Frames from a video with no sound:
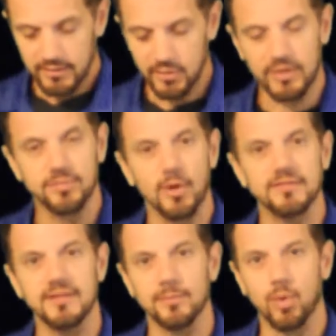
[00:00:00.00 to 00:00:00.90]
to
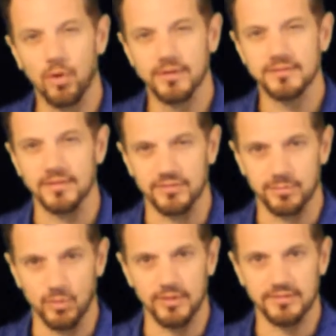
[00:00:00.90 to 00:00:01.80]
express the importance of
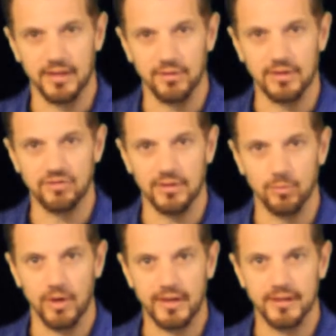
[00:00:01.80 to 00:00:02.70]
smooth acceleration
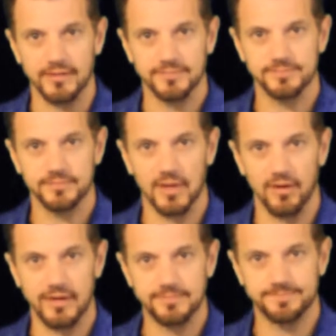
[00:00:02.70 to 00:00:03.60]
and braking.
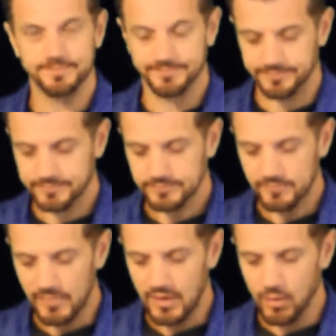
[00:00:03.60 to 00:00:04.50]
All right?
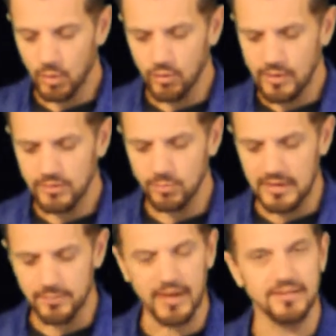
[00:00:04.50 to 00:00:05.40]
What do I
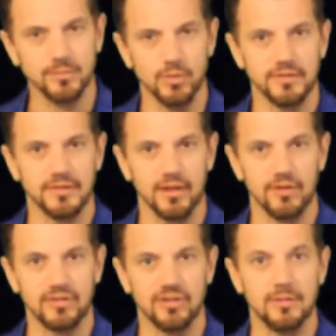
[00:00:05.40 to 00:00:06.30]
mean by smooth
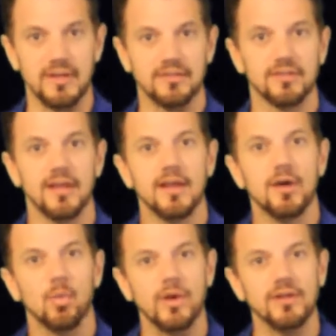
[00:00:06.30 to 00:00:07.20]
acceleration? It means
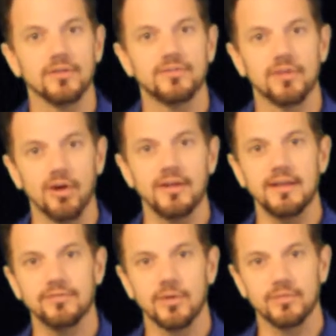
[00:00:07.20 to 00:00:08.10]
when you're
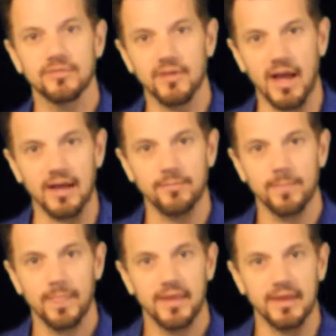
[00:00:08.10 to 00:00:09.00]
starting from stop,
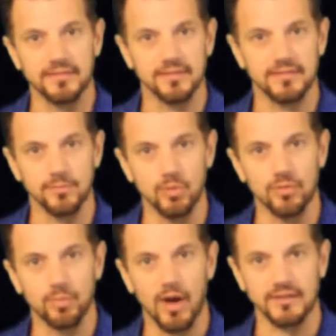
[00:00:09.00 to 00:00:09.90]
it's a
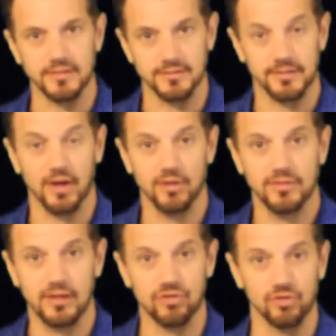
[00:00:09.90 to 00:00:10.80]
smooth process. The
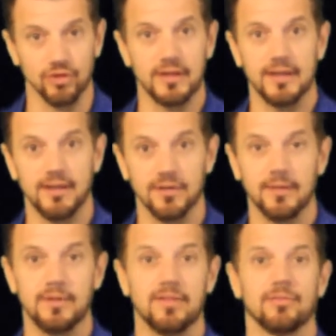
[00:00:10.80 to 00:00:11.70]
car's not jerking, you're
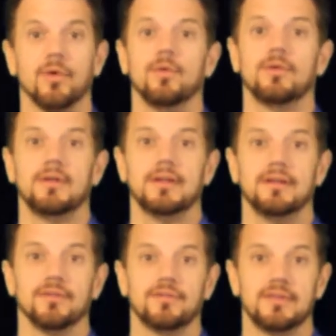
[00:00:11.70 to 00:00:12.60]
not being thrown
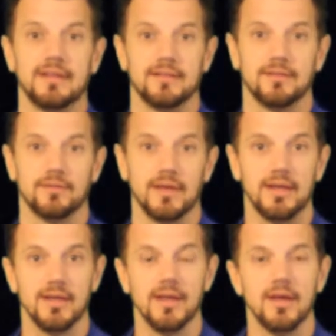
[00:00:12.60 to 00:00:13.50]
into your seat. Okay?